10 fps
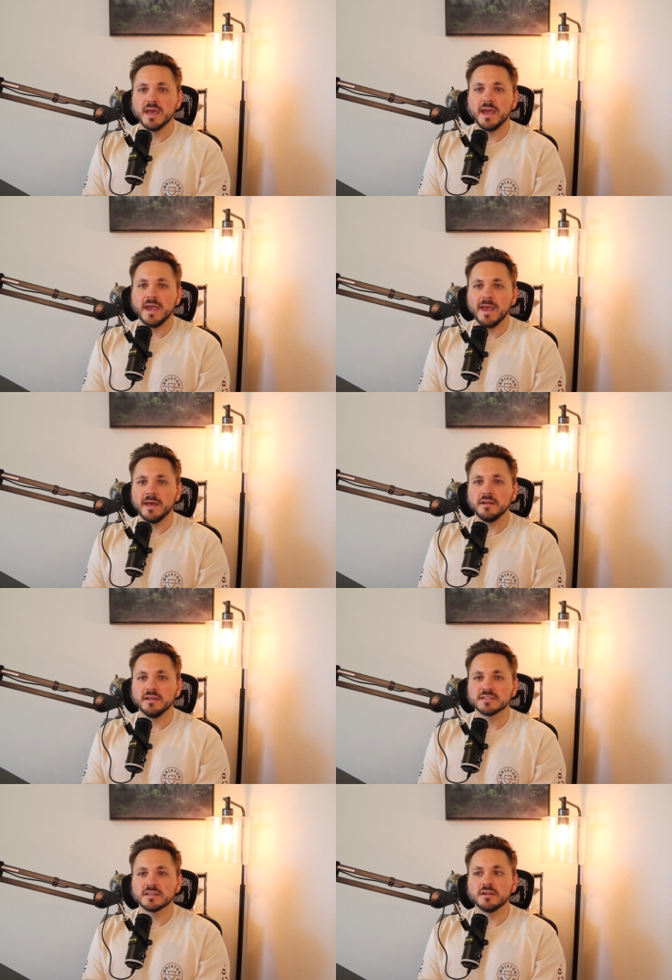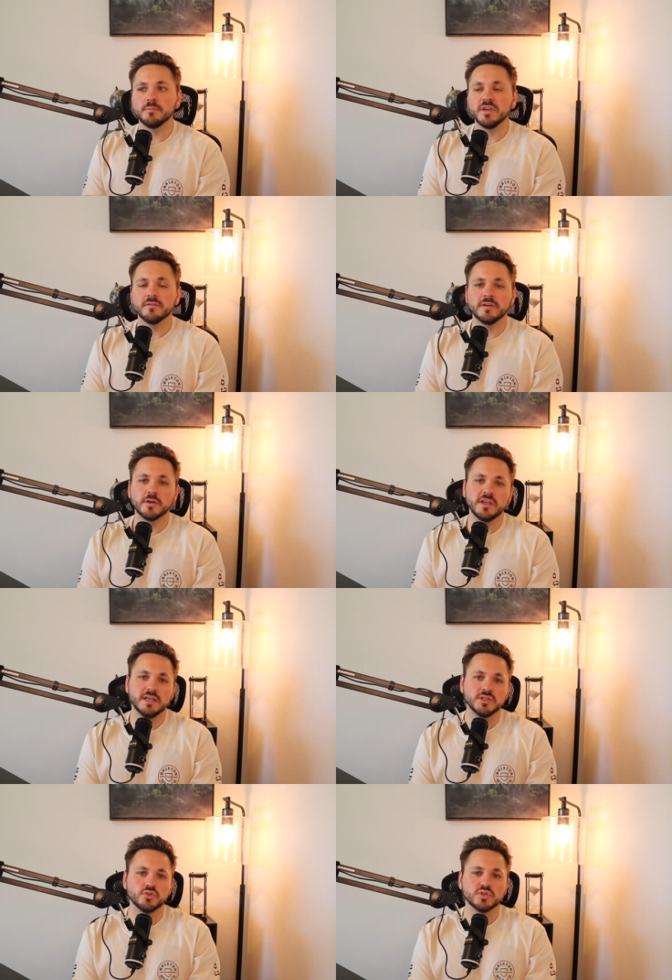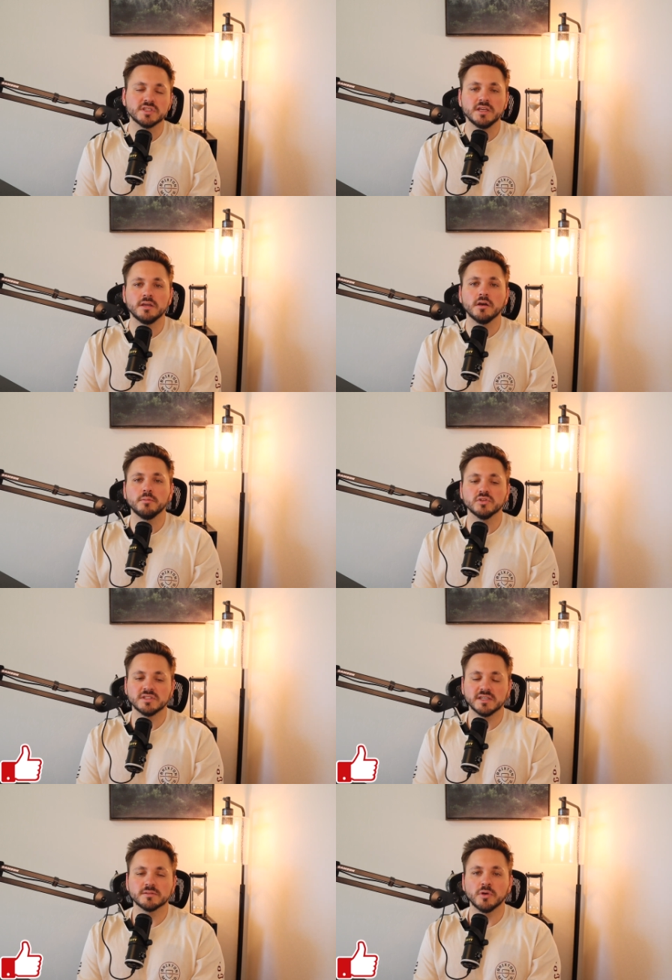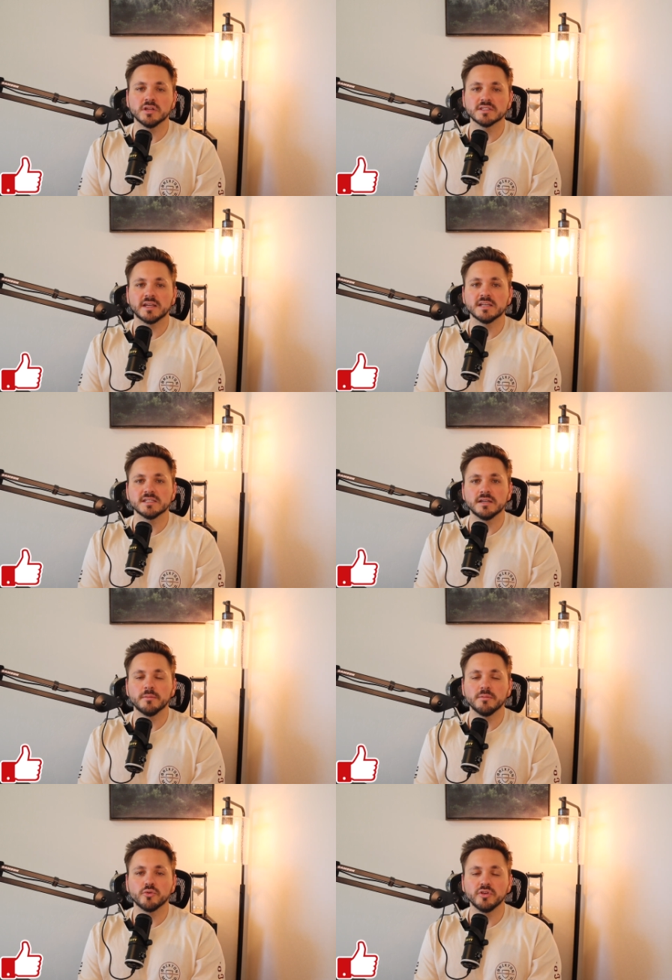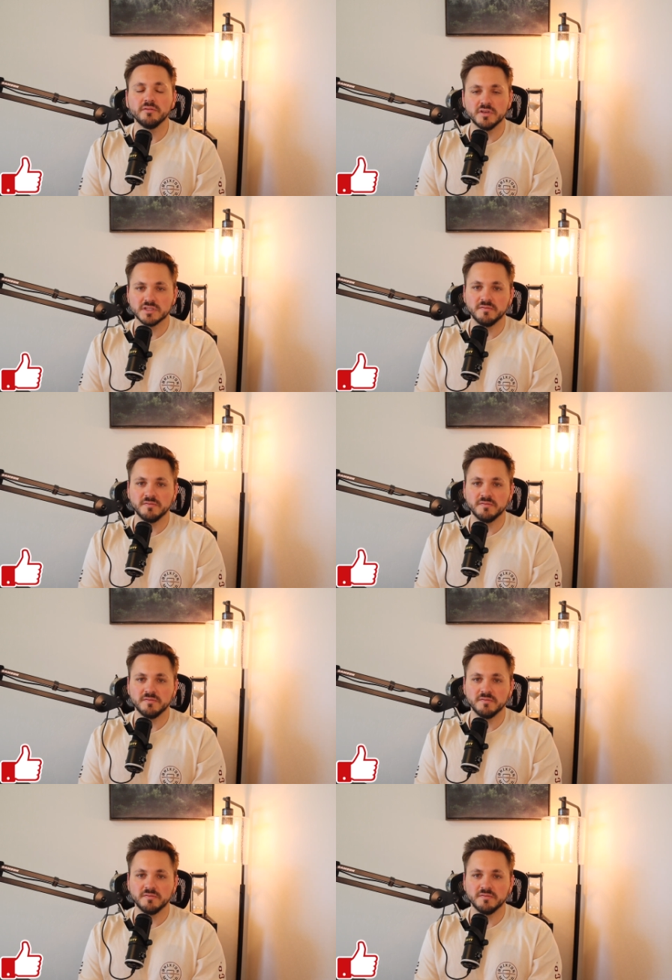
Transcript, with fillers: And it's going to be a very interesting couple 6 months, like I said in my previous